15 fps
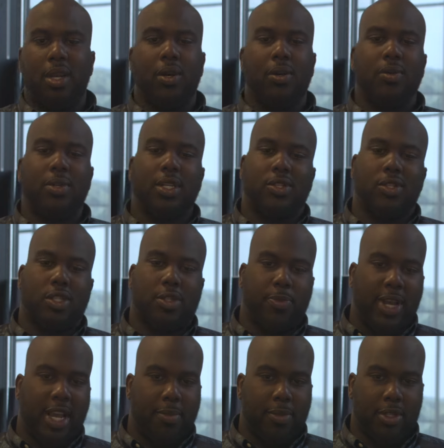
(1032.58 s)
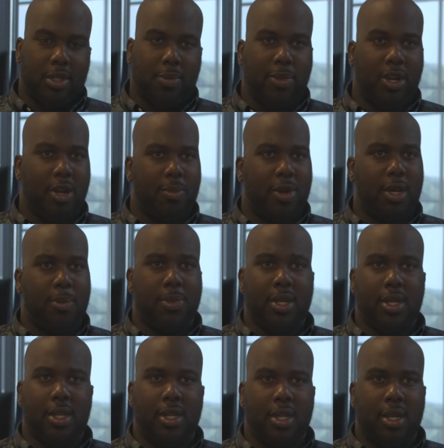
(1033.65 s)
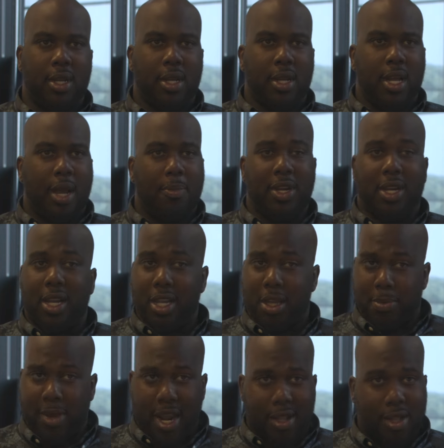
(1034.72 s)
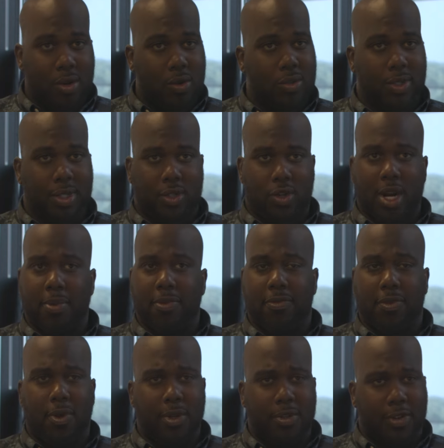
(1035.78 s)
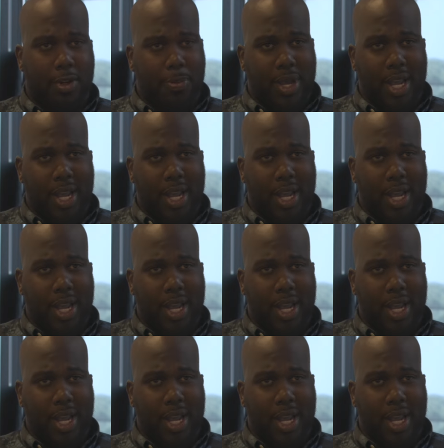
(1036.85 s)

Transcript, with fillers: I No disrespect, Mister Belmont, but I've been cleaning bathrooms and scrubbing floors for the